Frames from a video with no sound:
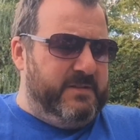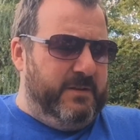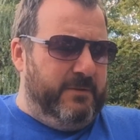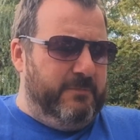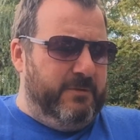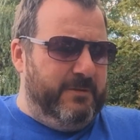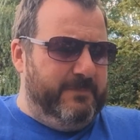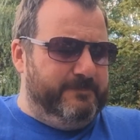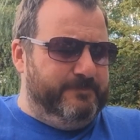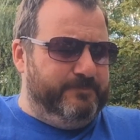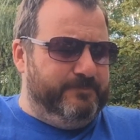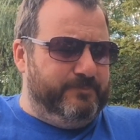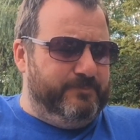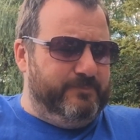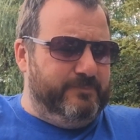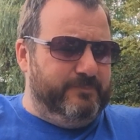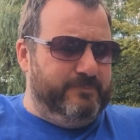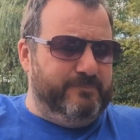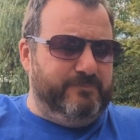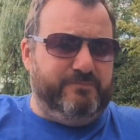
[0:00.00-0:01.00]
So
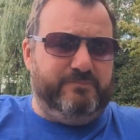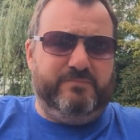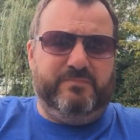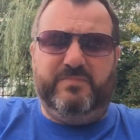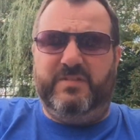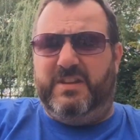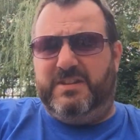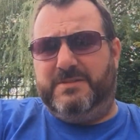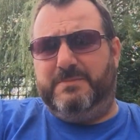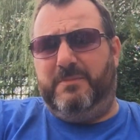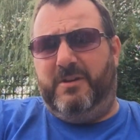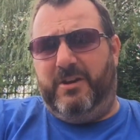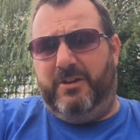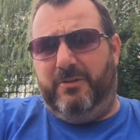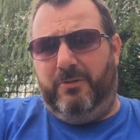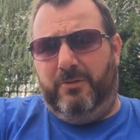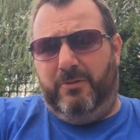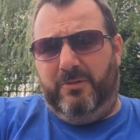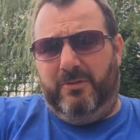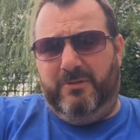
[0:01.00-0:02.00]
that's my
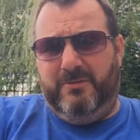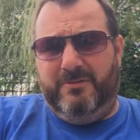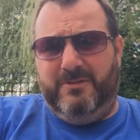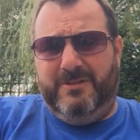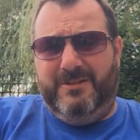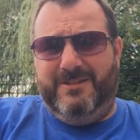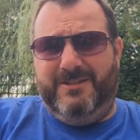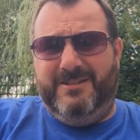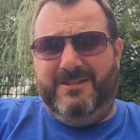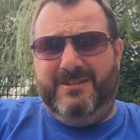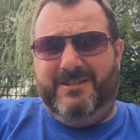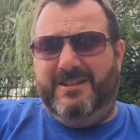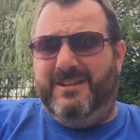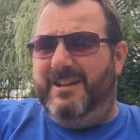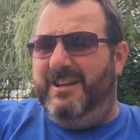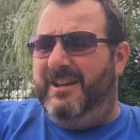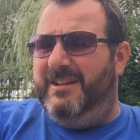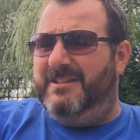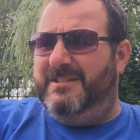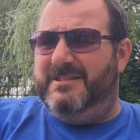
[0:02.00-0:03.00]
haul.
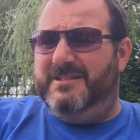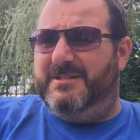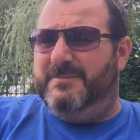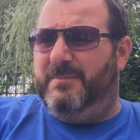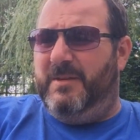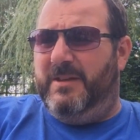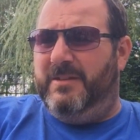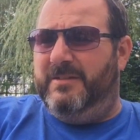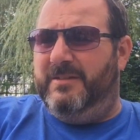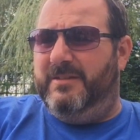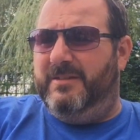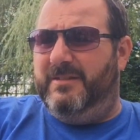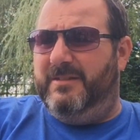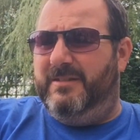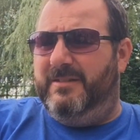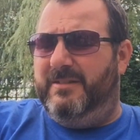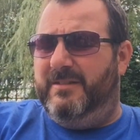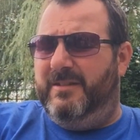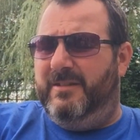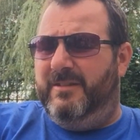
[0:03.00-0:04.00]
I didn't spend
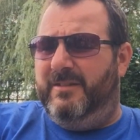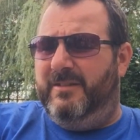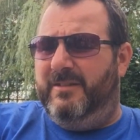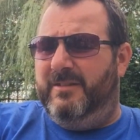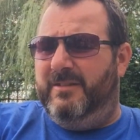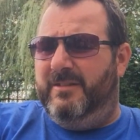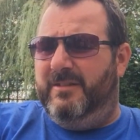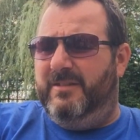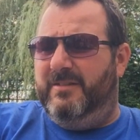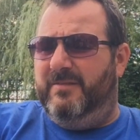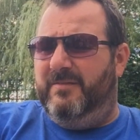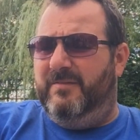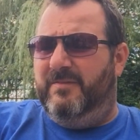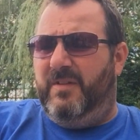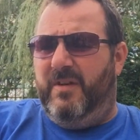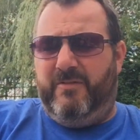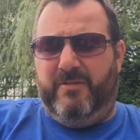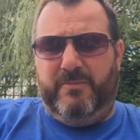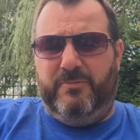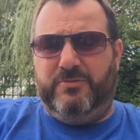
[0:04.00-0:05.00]

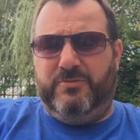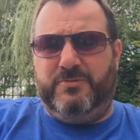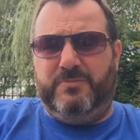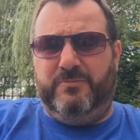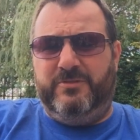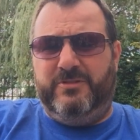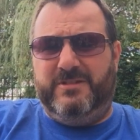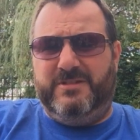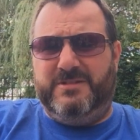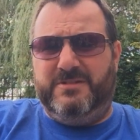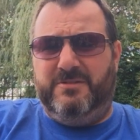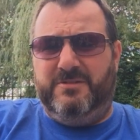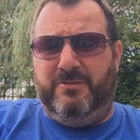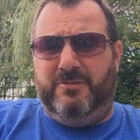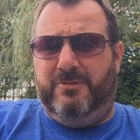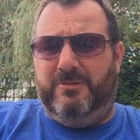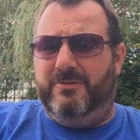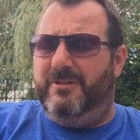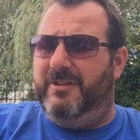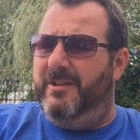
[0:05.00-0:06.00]
very much money at
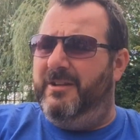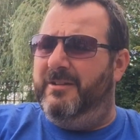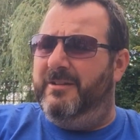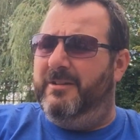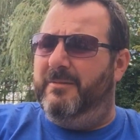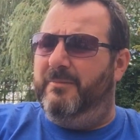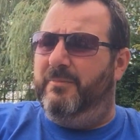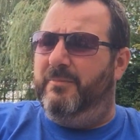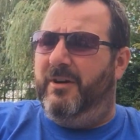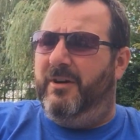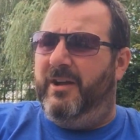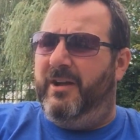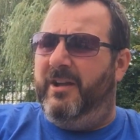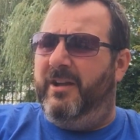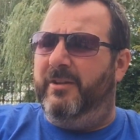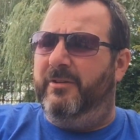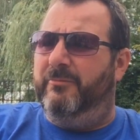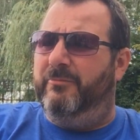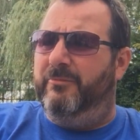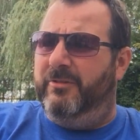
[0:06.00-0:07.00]
all, but I
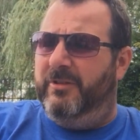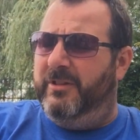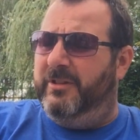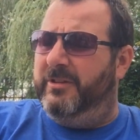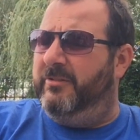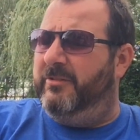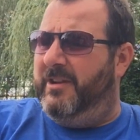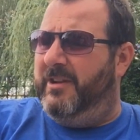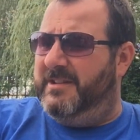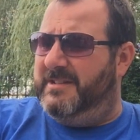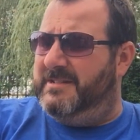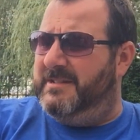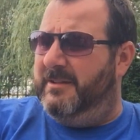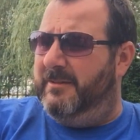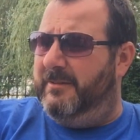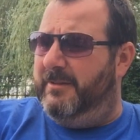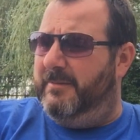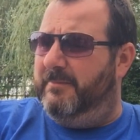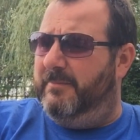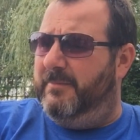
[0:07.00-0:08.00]
had a really great
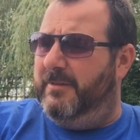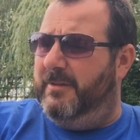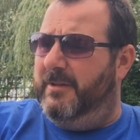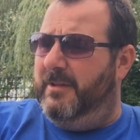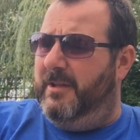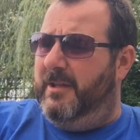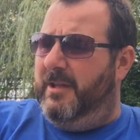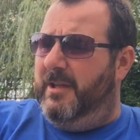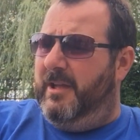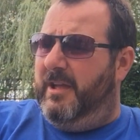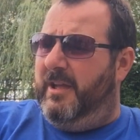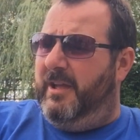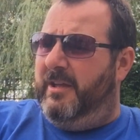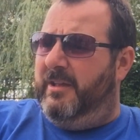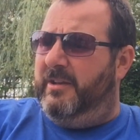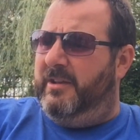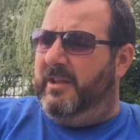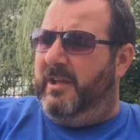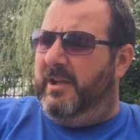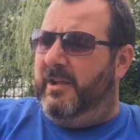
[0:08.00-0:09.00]
time,
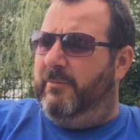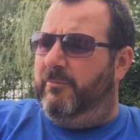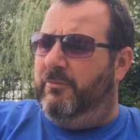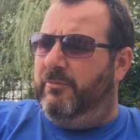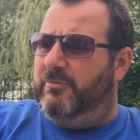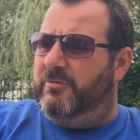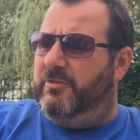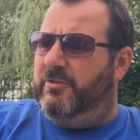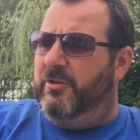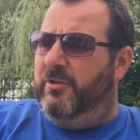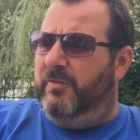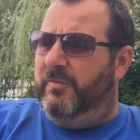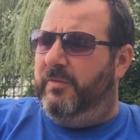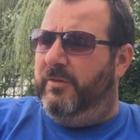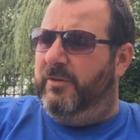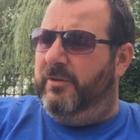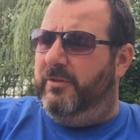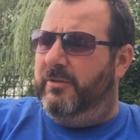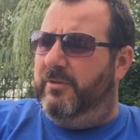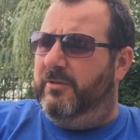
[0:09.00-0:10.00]
and I will
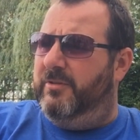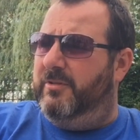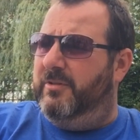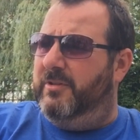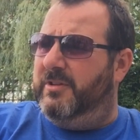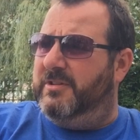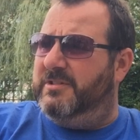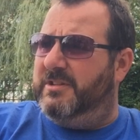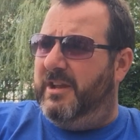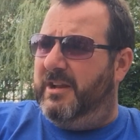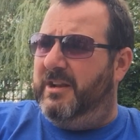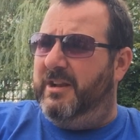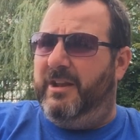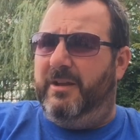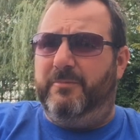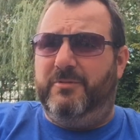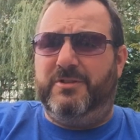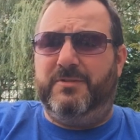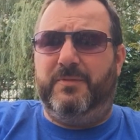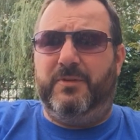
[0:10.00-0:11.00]
cover exactly
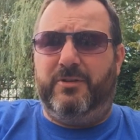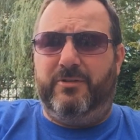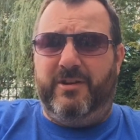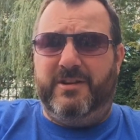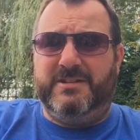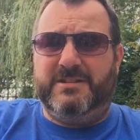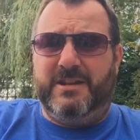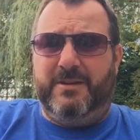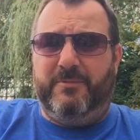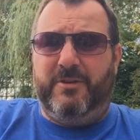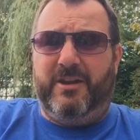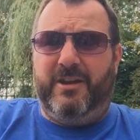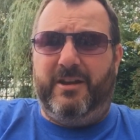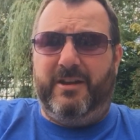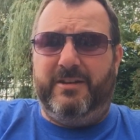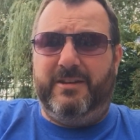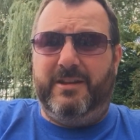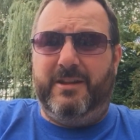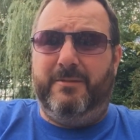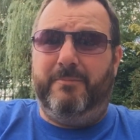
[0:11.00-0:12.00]
how much of a great time I
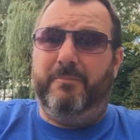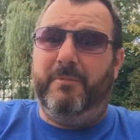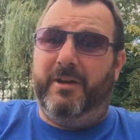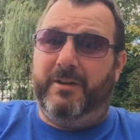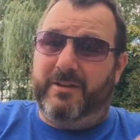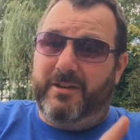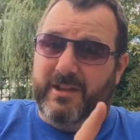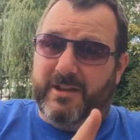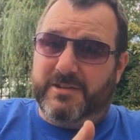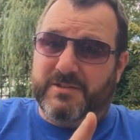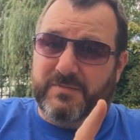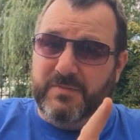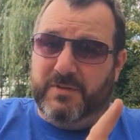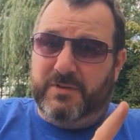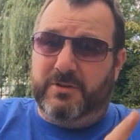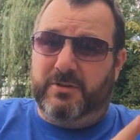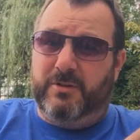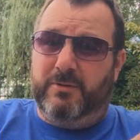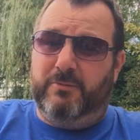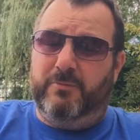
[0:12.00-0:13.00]
had in my next
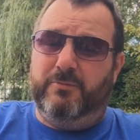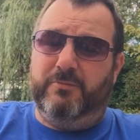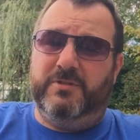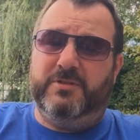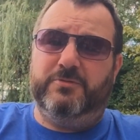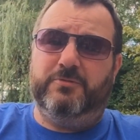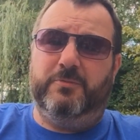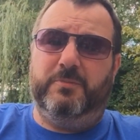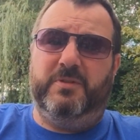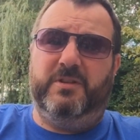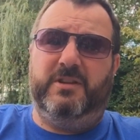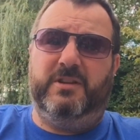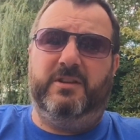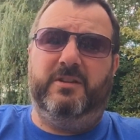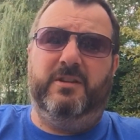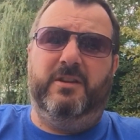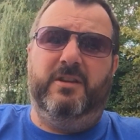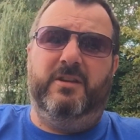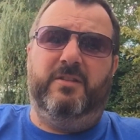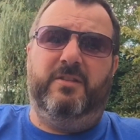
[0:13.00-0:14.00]
video, which will be
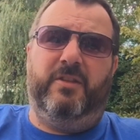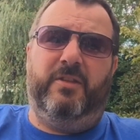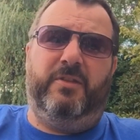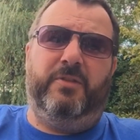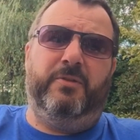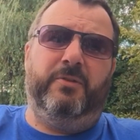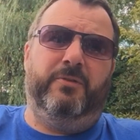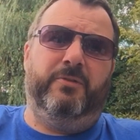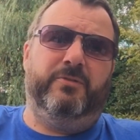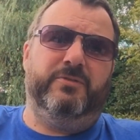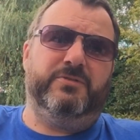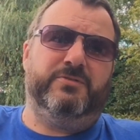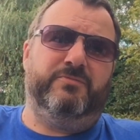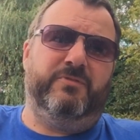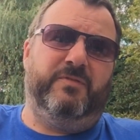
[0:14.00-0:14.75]
the thoughts,